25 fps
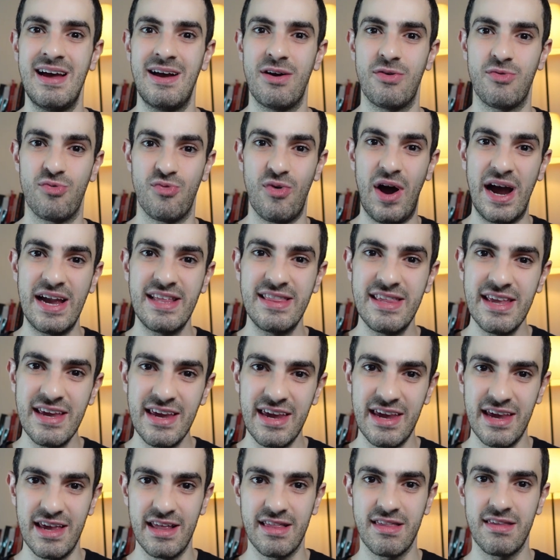writing
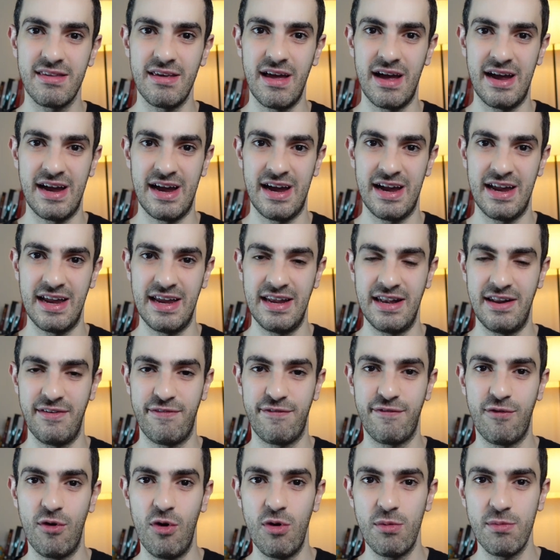it in a
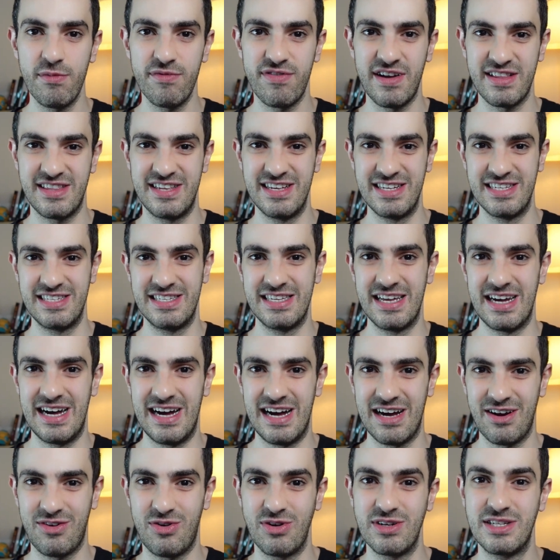form that is
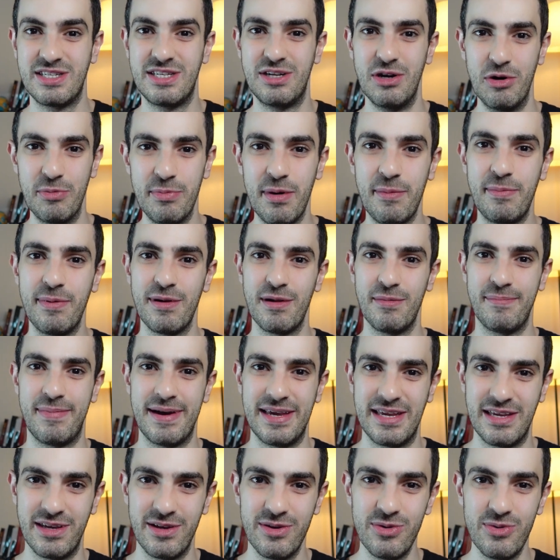consumable by
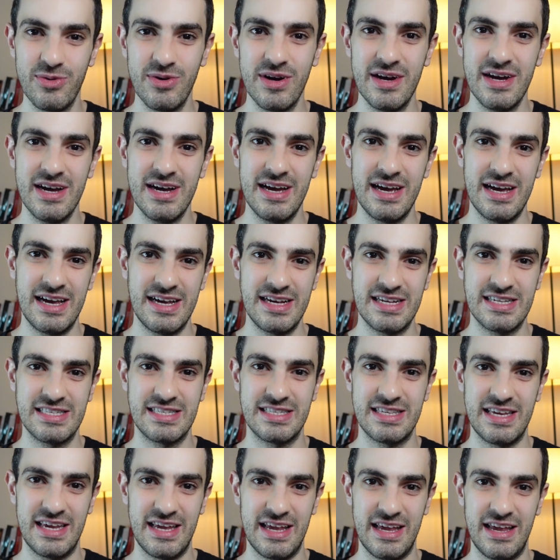you
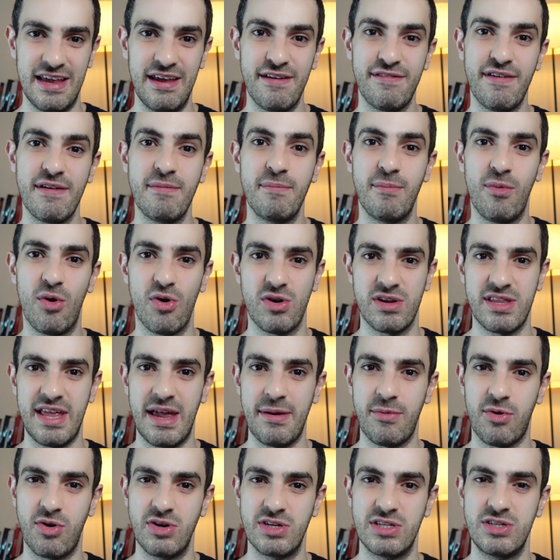is even more
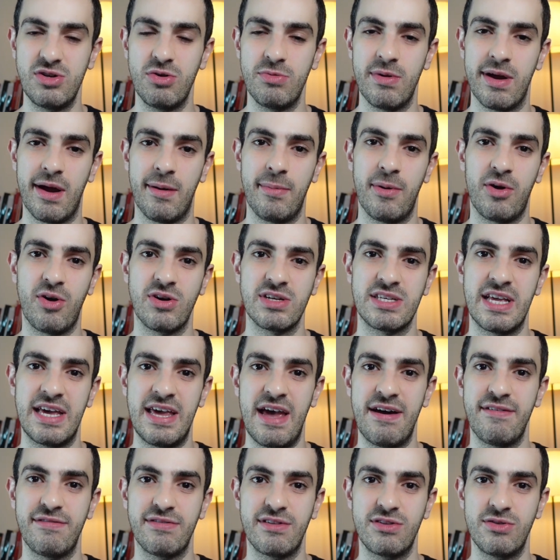time consuming, because I
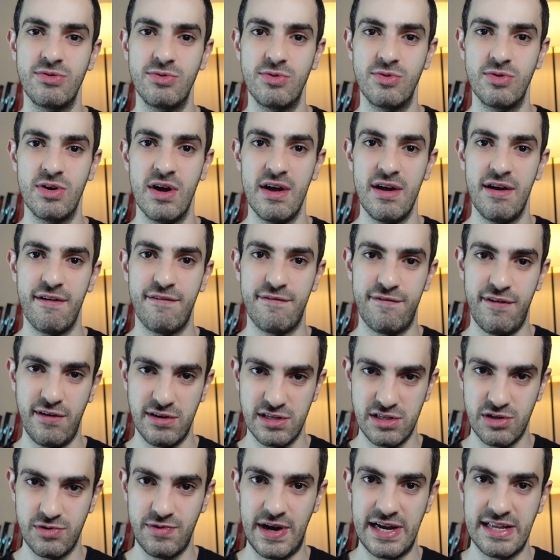have to
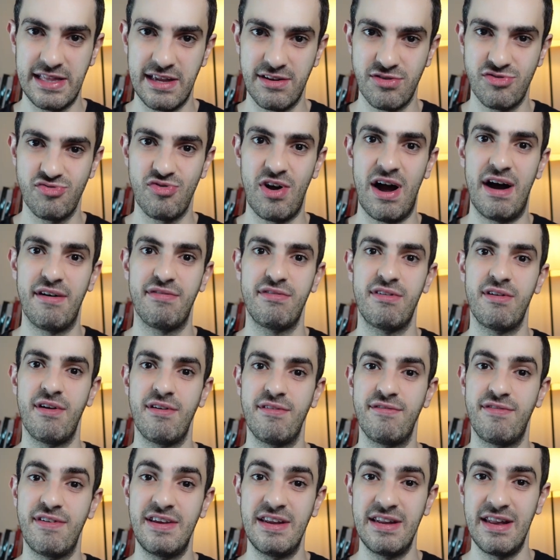first write a draft
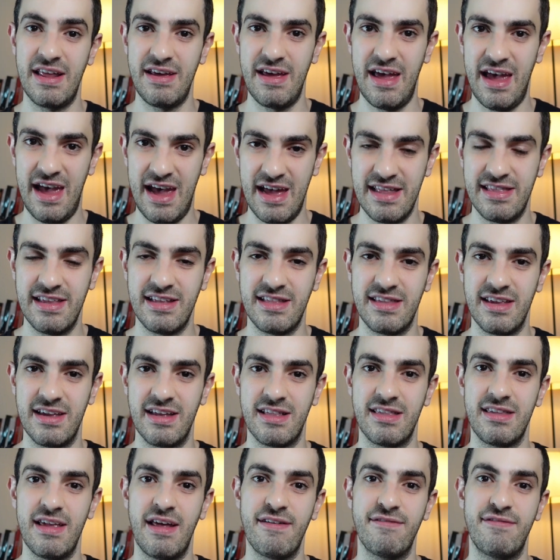and then edit
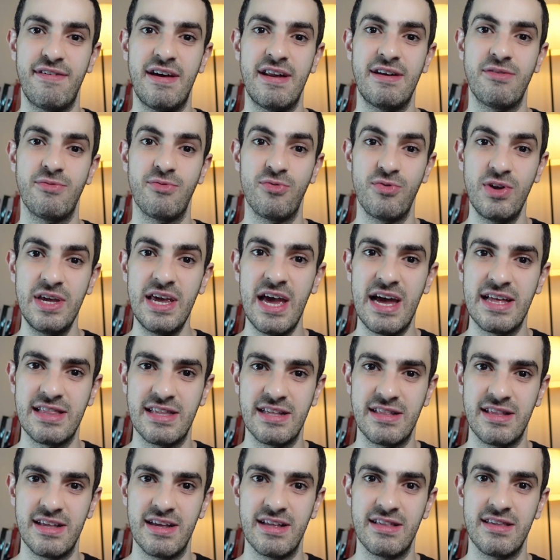it and then
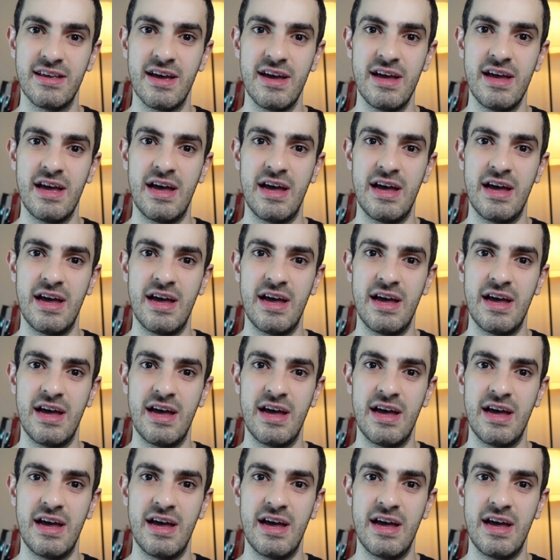re-edit it